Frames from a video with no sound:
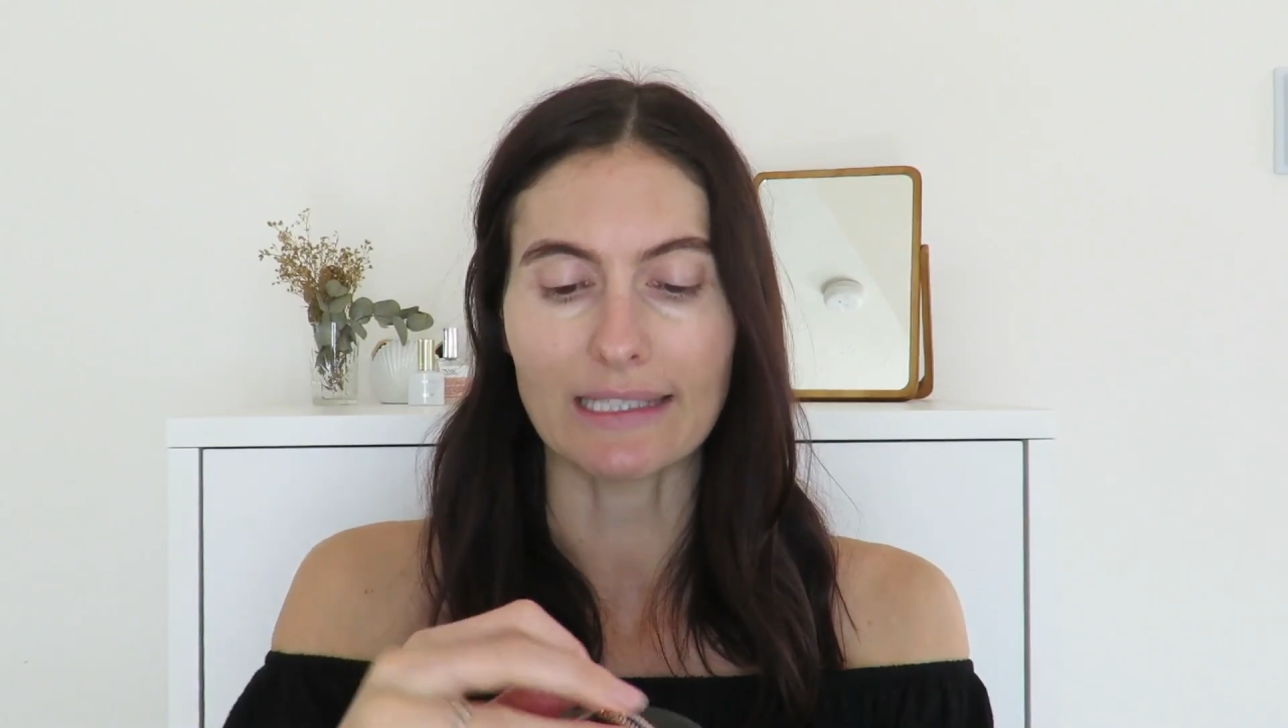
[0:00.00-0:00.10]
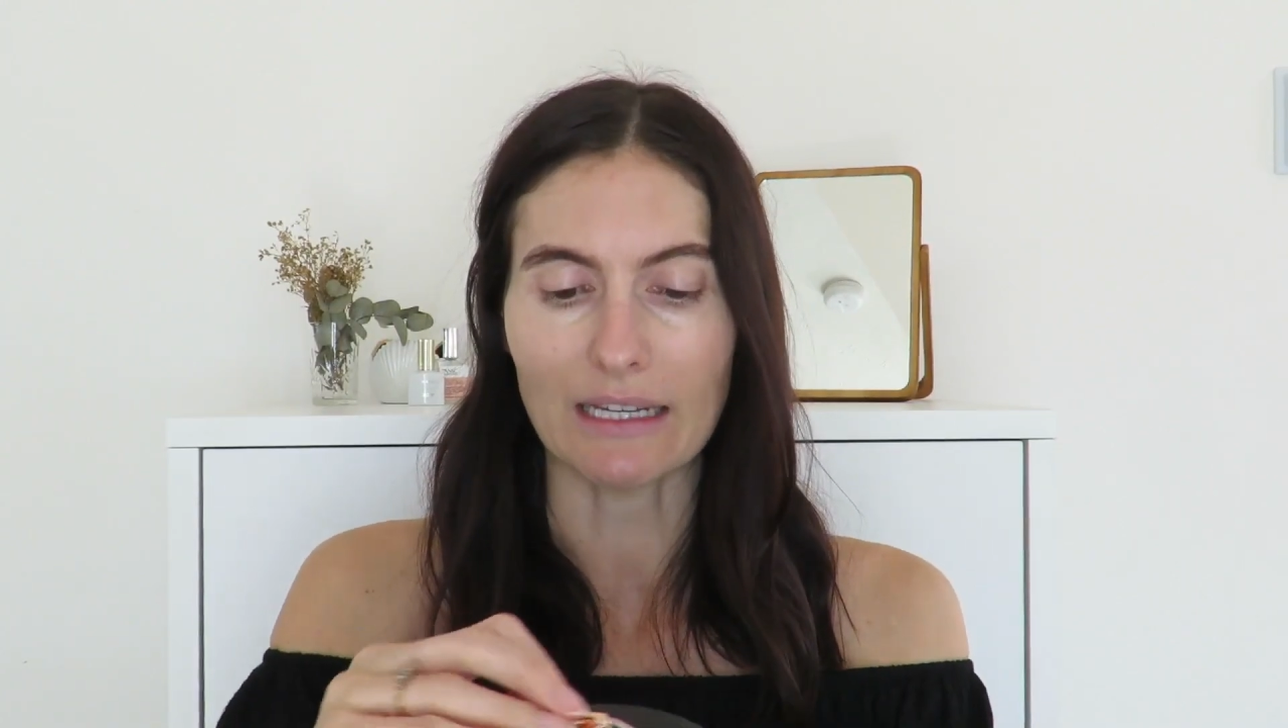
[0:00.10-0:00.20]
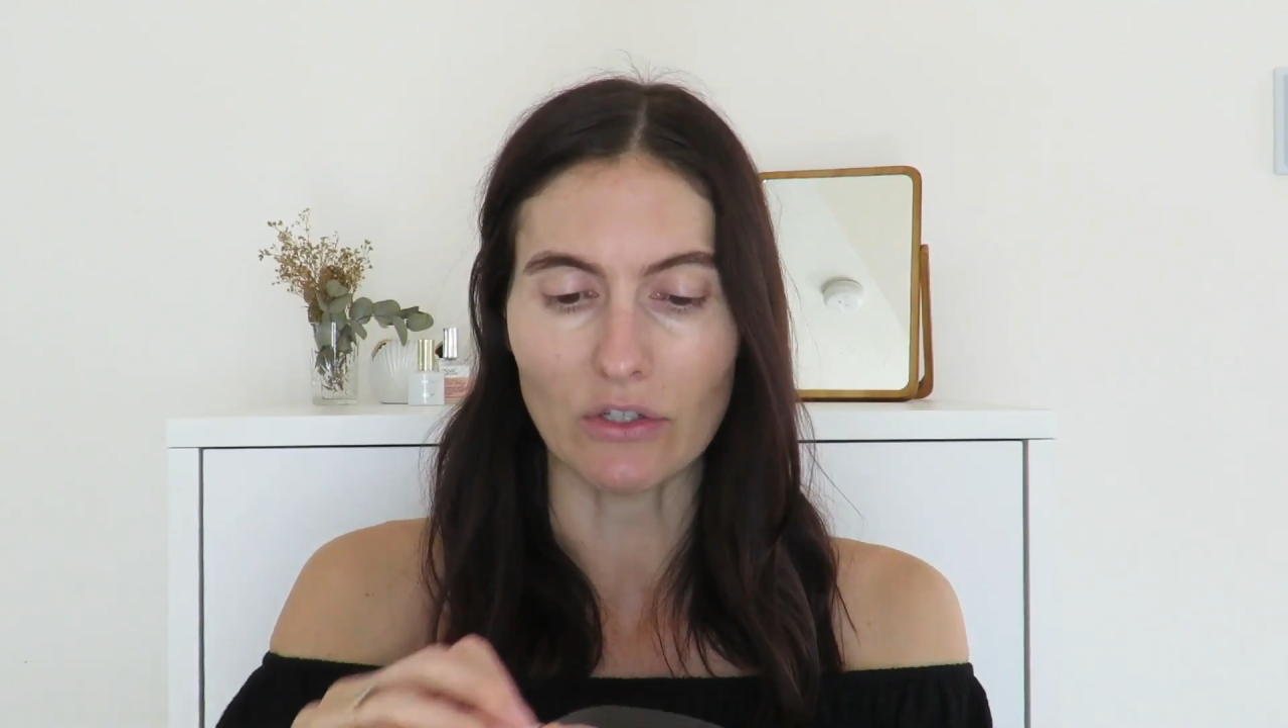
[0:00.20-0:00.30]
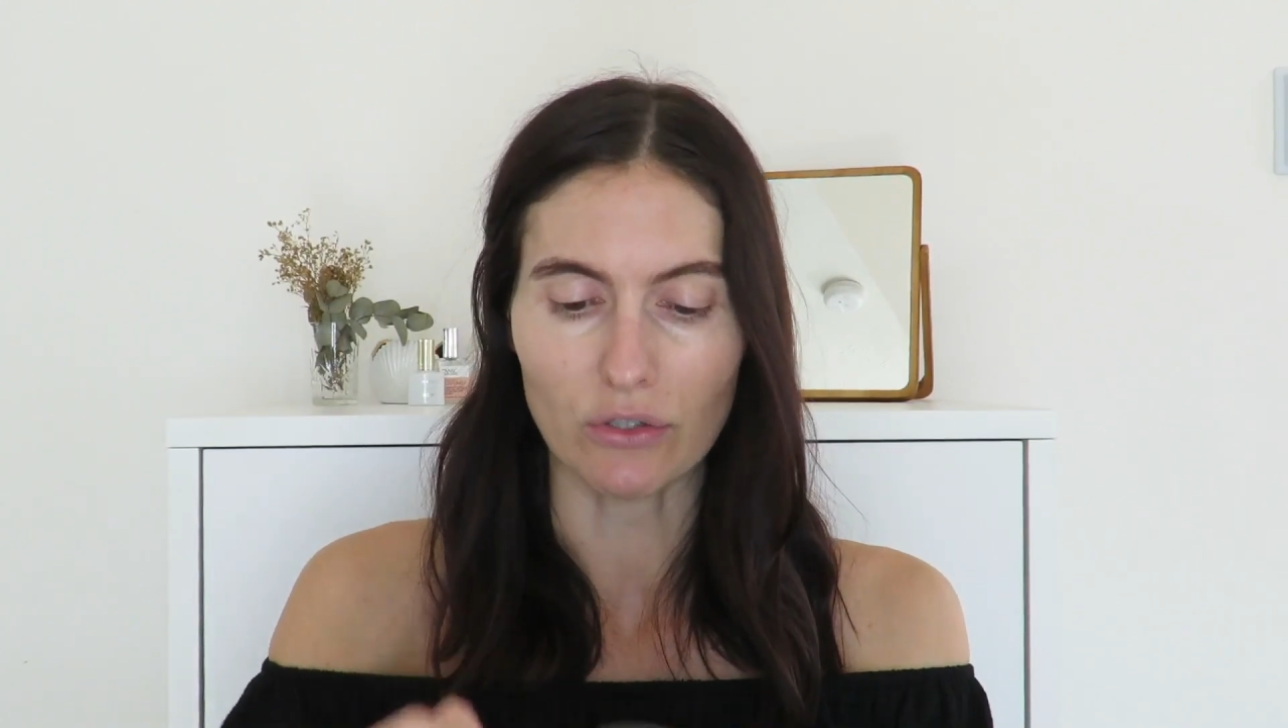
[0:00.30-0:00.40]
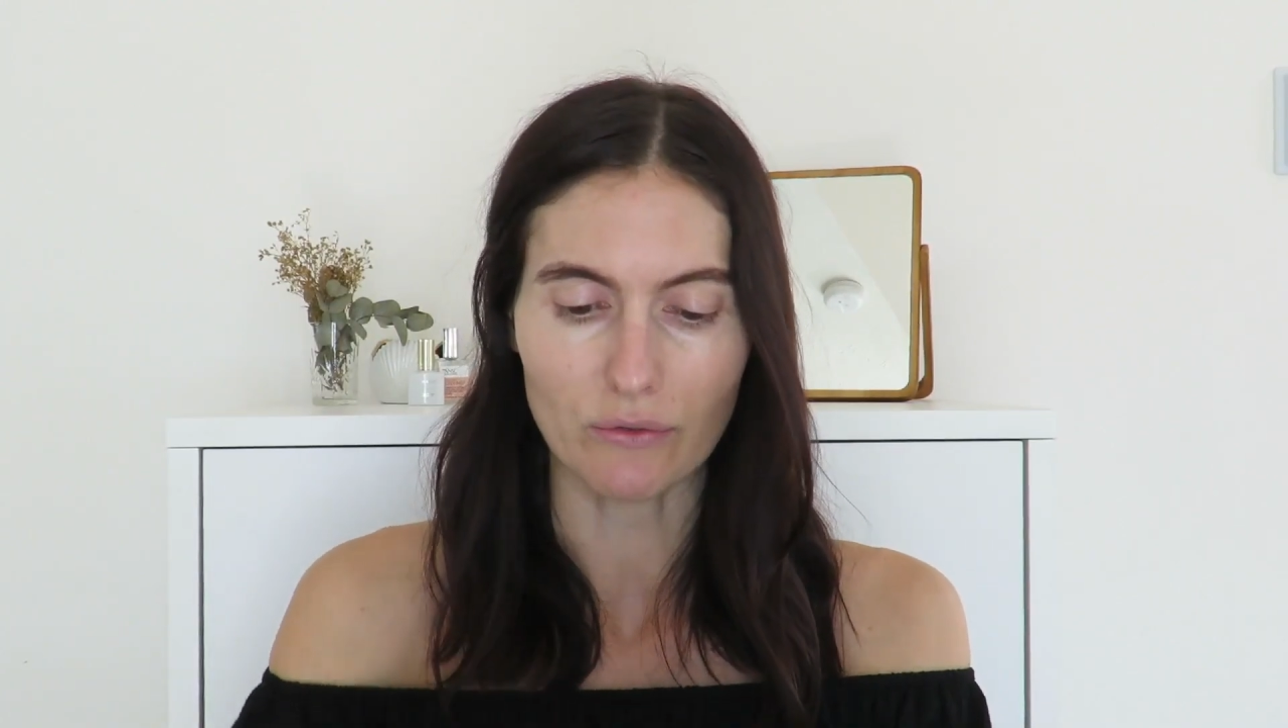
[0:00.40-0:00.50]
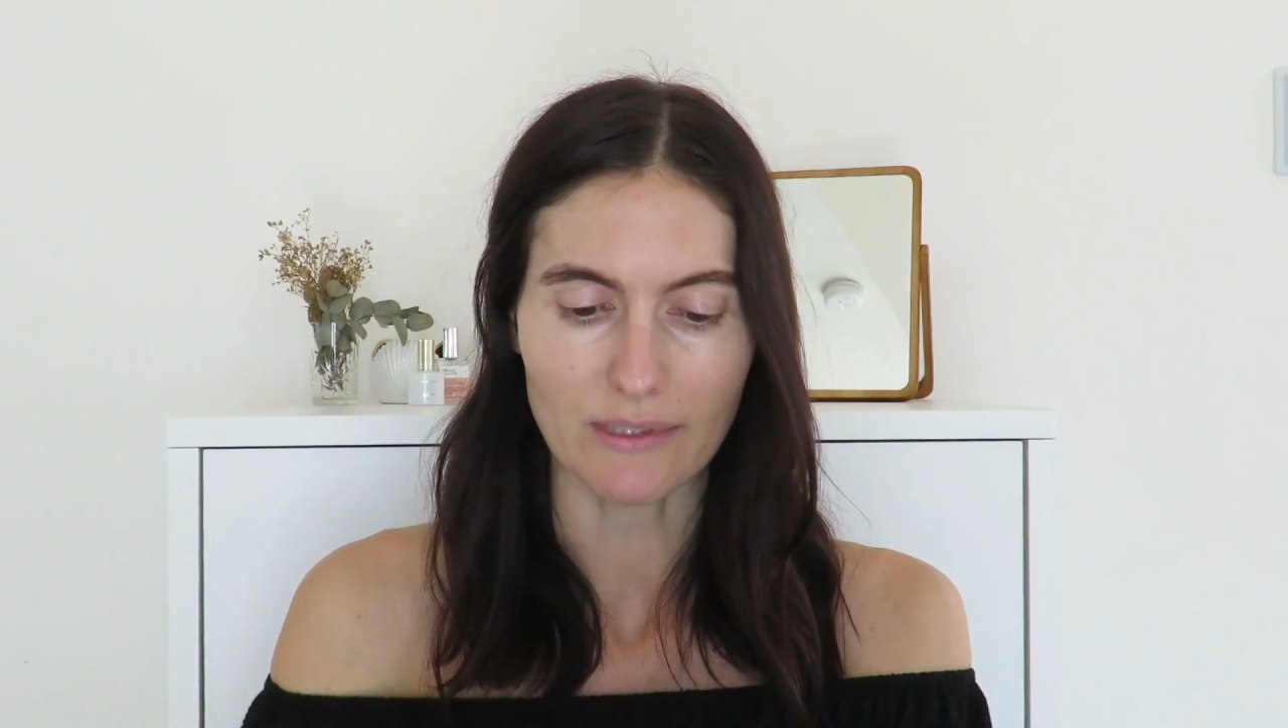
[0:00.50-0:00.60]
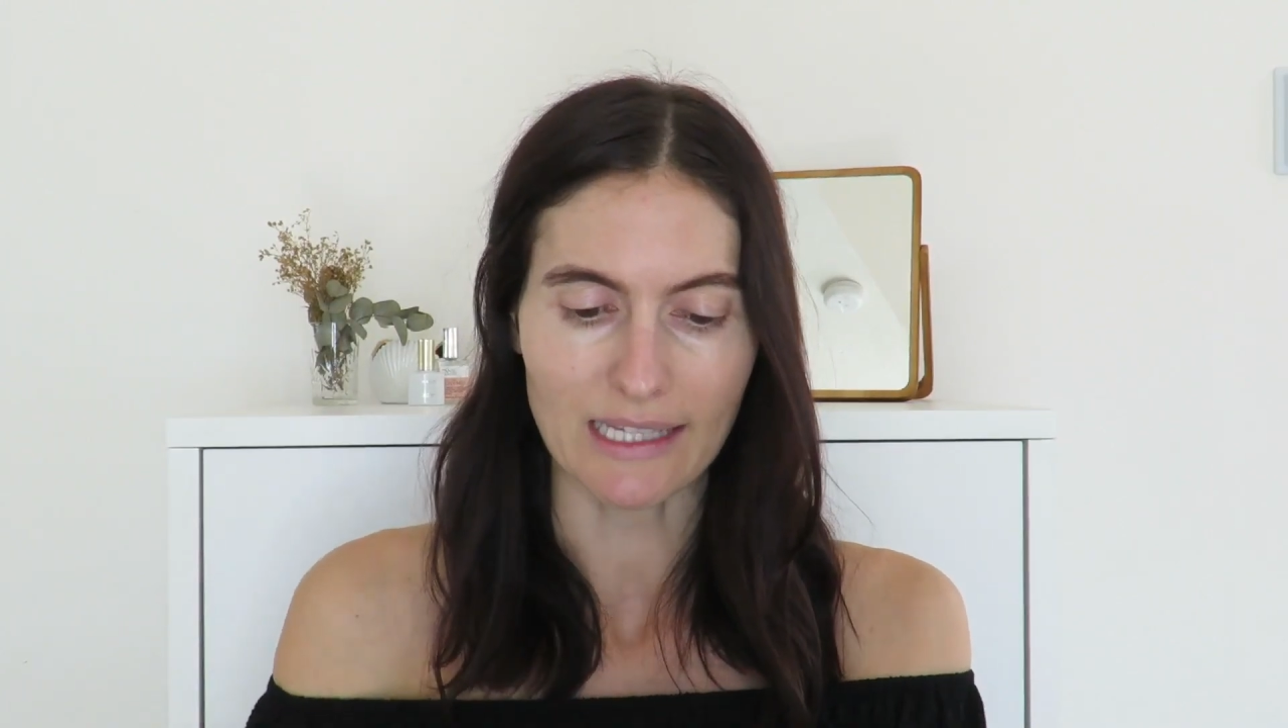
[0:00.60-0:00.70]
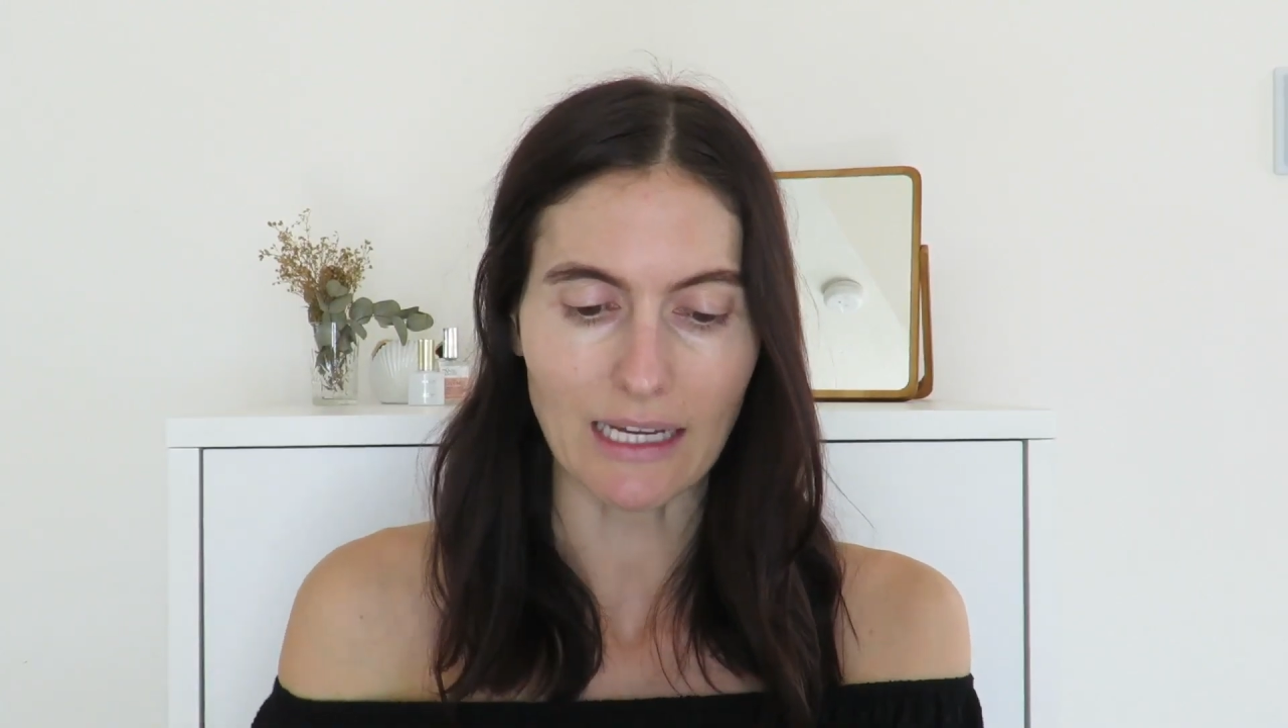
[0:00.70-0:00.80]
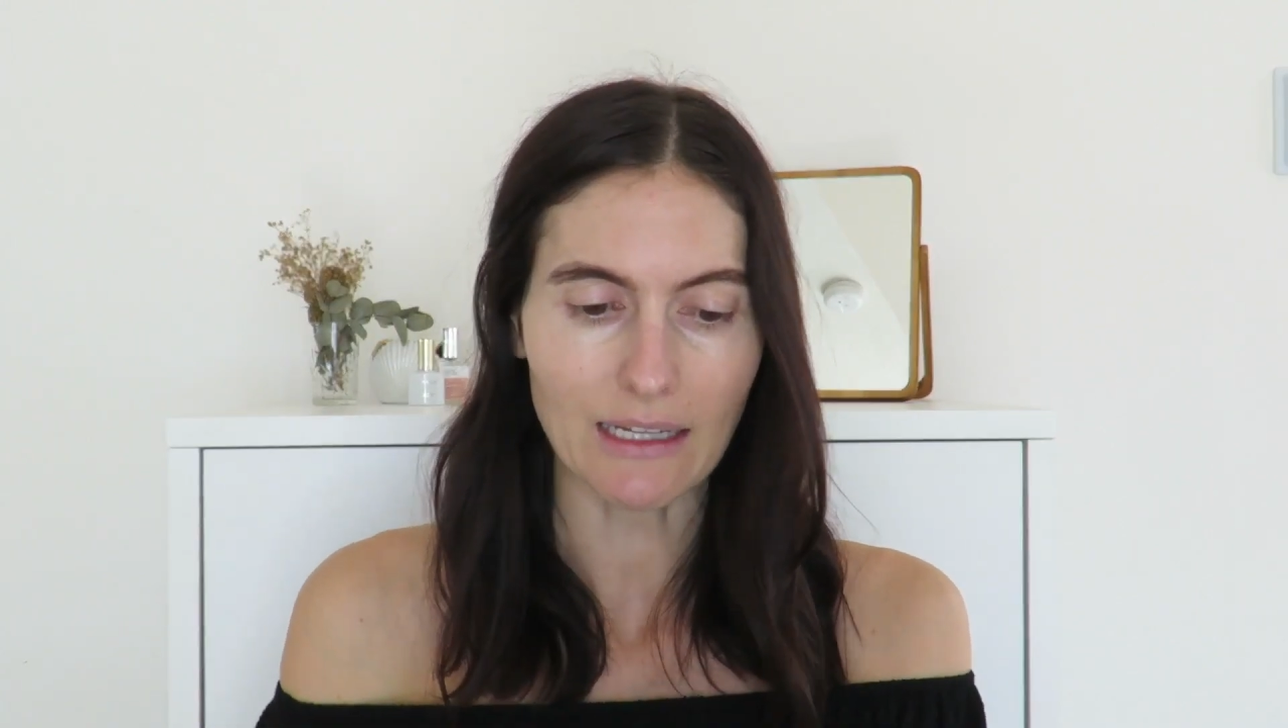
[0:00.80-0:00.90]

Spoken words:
essentials